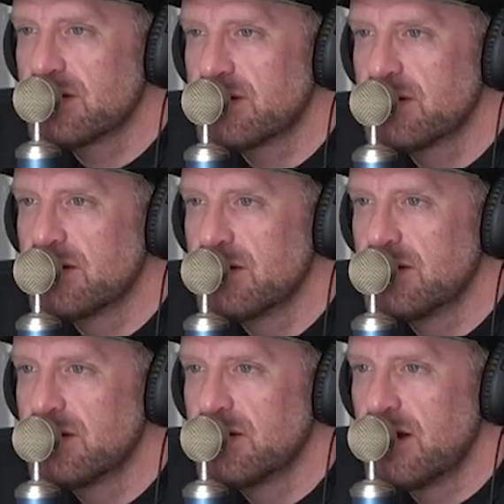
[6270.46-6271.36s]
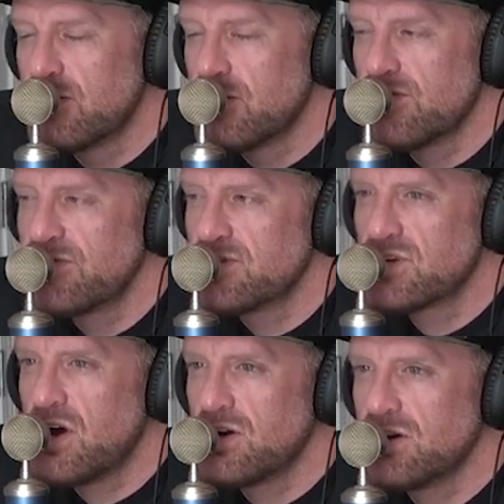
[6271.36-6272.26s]
I don't know if you
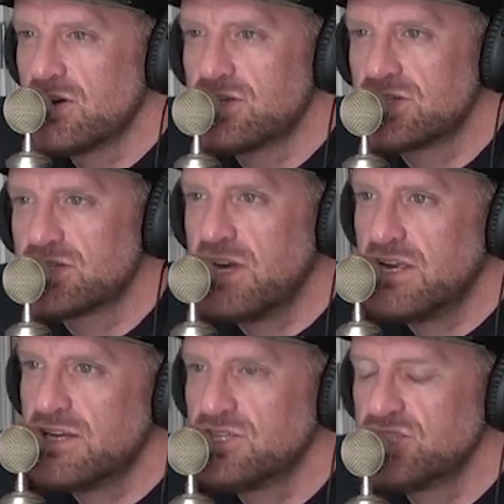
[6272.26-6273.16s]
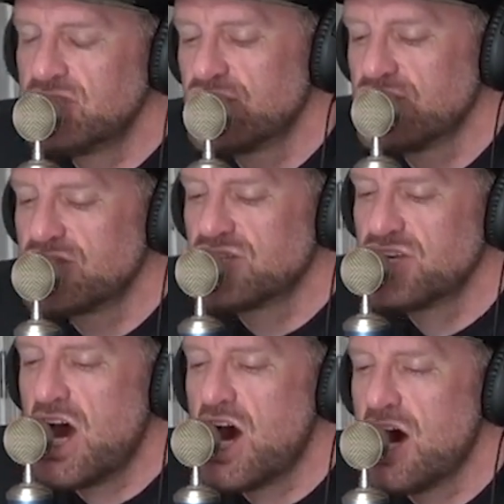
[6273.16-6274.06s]
saw her. She's just
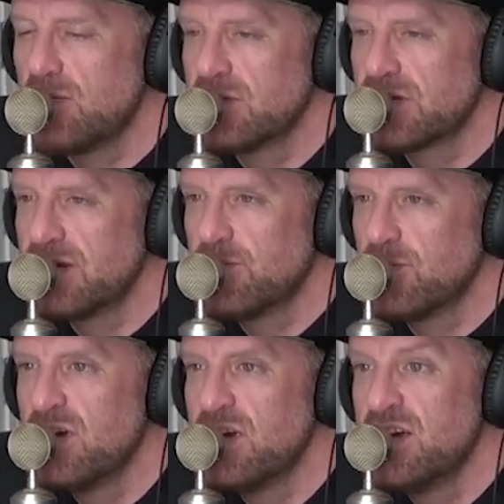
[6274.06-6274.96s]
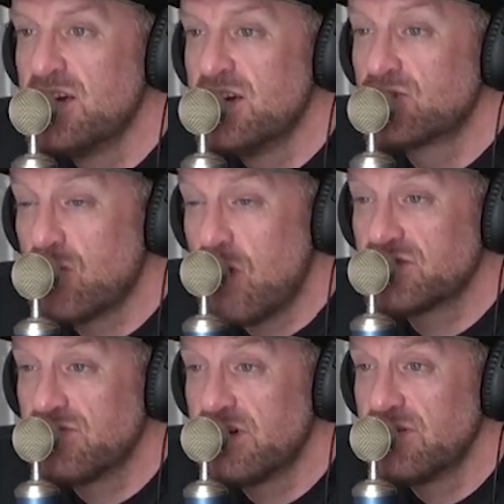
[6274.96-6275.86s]
not hobbling anymore.
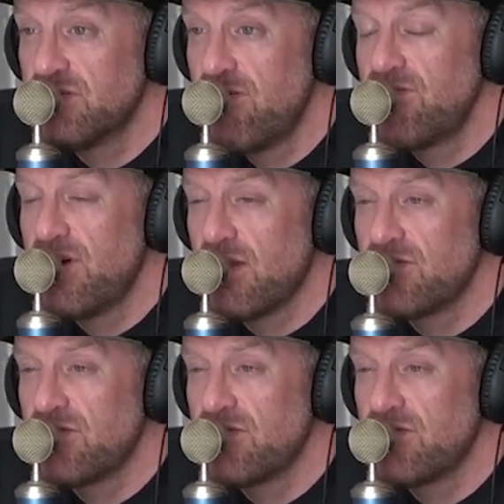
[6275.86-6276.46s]
CrossFit fell